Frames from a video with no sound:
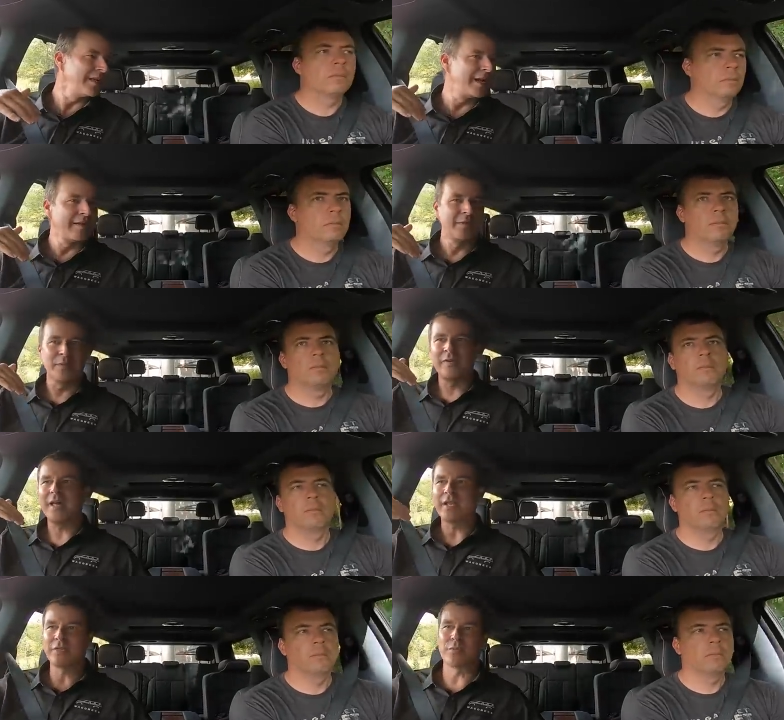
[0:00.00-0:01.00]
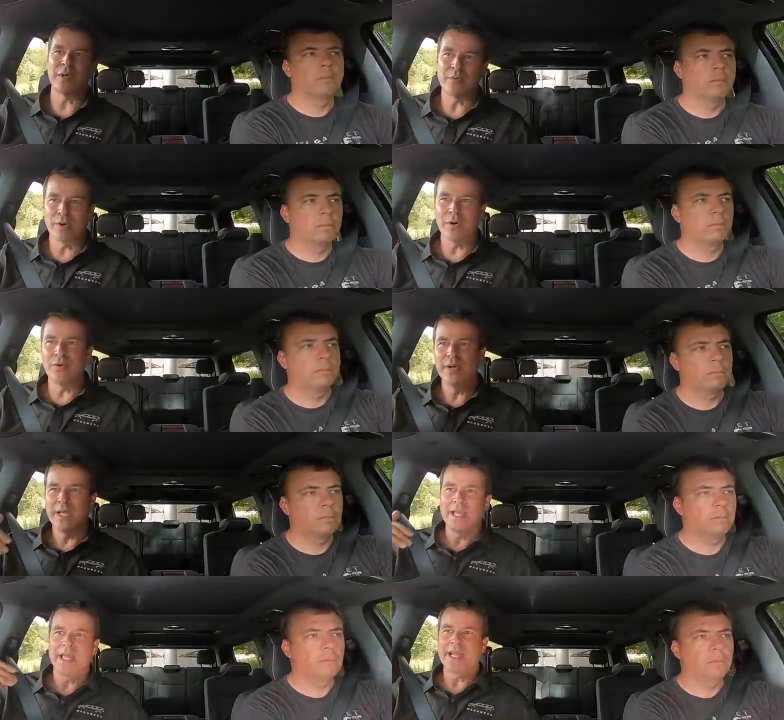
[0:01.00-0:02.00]
Speaker 1: uh, that we've had a three-row
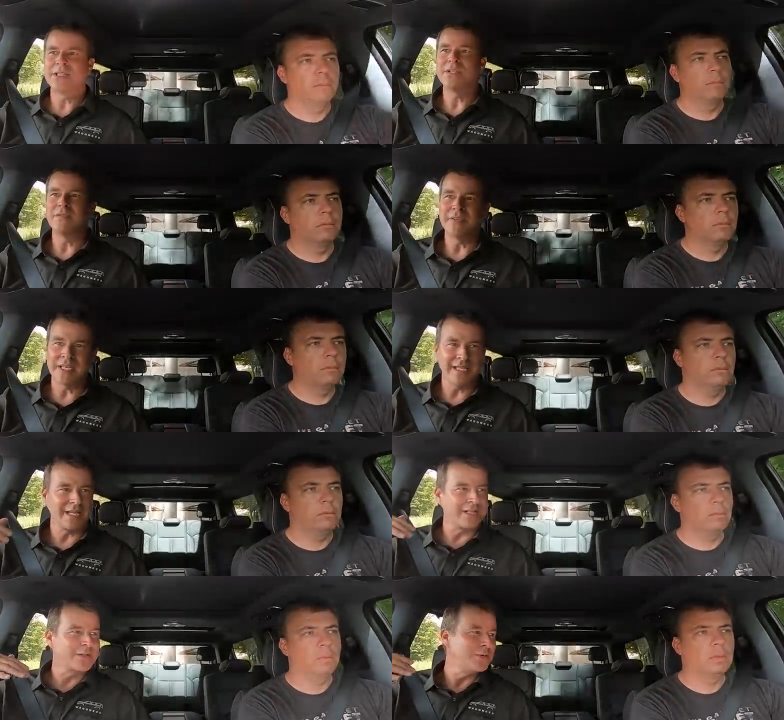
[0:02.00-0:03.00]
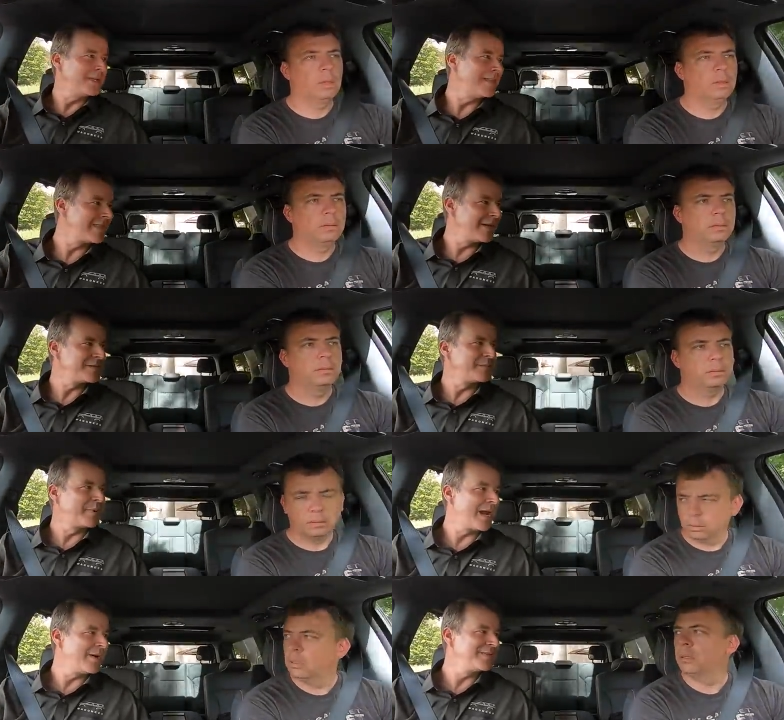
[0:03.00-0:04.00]
S U V that can tow ten thousand
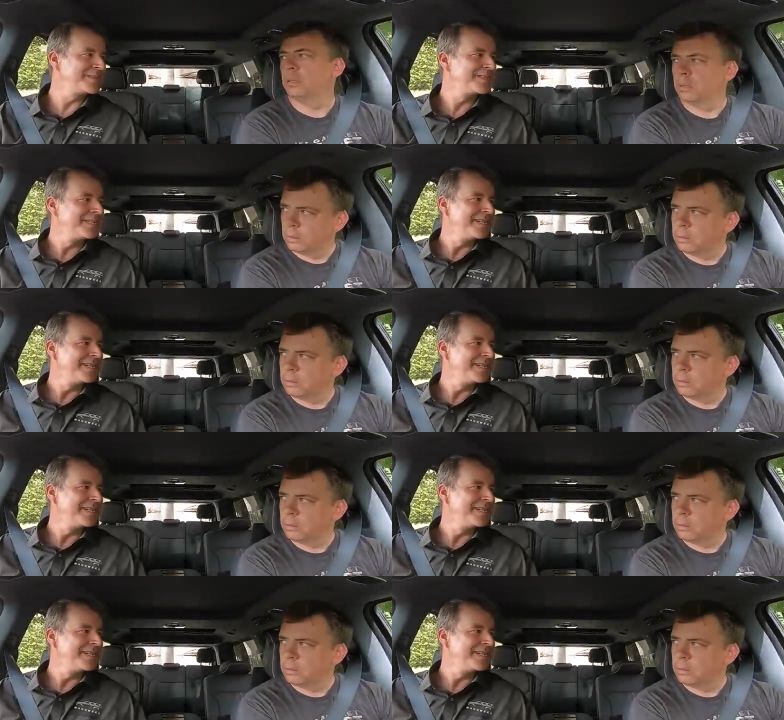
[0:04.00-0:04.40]
pounds